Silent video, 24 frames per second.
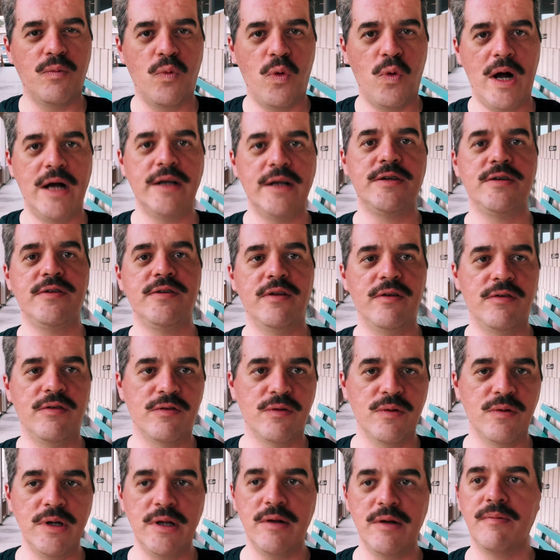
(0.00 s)
watch the
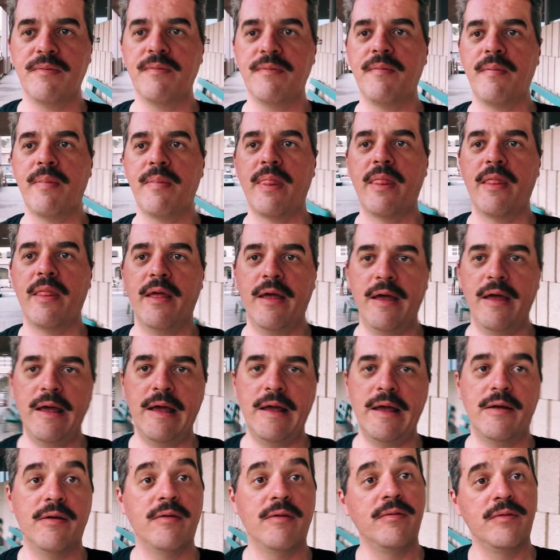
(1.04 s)
street
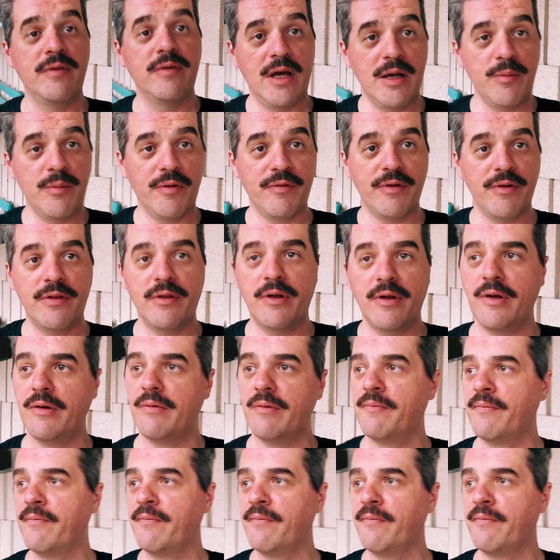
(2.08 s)
and time everything.